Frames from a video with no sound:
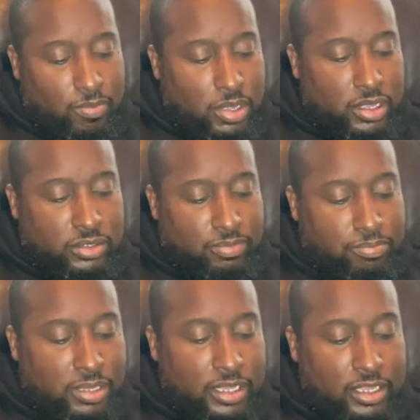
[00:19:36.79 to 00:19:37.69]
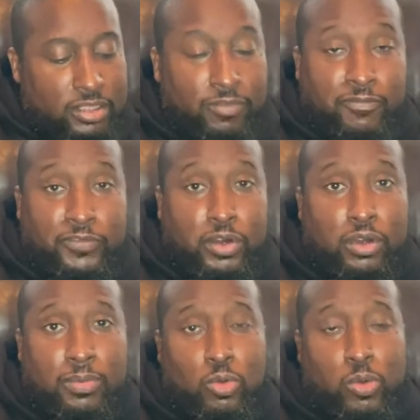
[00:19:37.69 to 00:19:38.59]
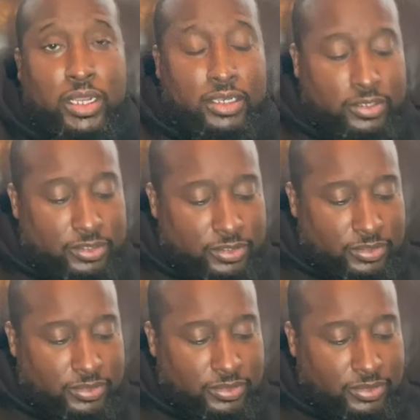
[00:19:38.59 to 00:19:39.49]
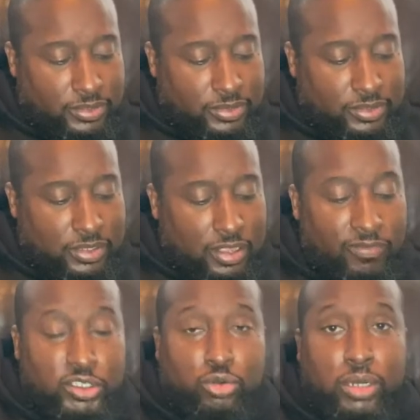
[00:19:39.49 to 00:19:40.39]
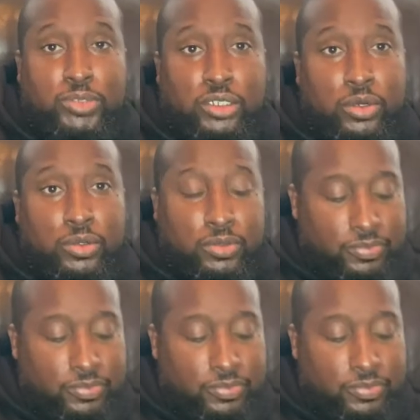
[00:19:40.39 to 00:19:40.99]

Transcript: must be the firm witness of Scripture,